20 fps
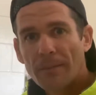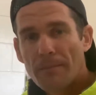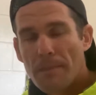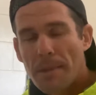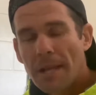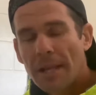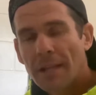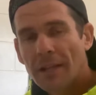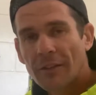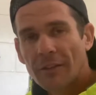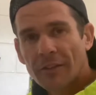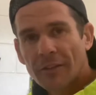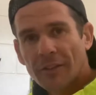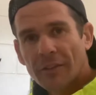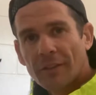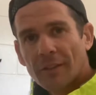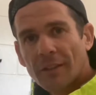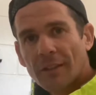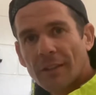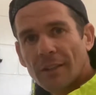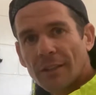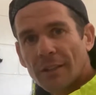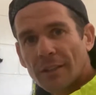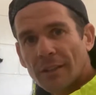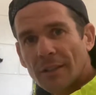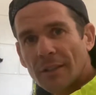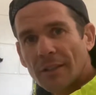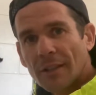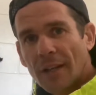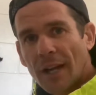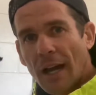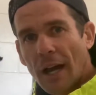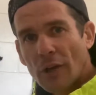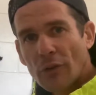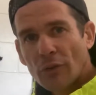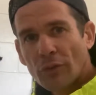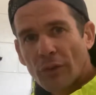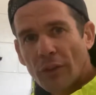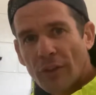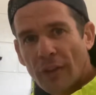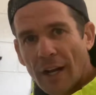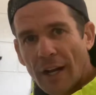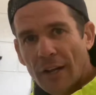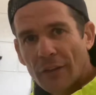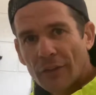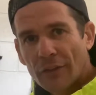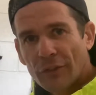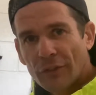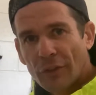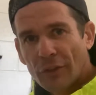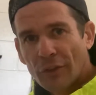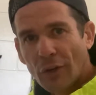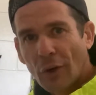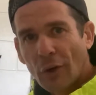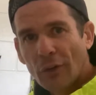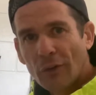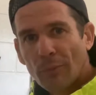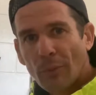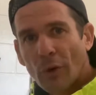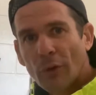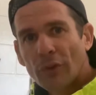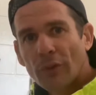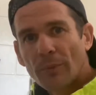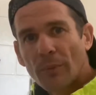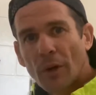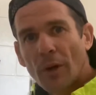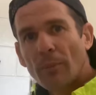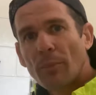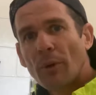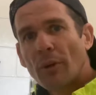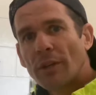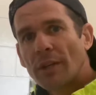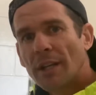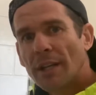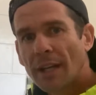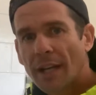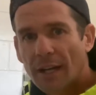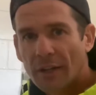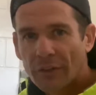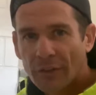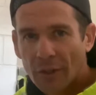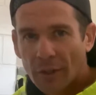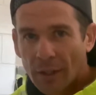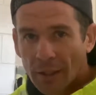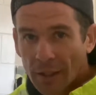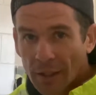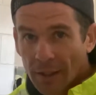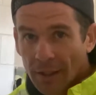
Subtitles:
Millions, you know, hundreds of thousands of dollars most of them earn per year now. So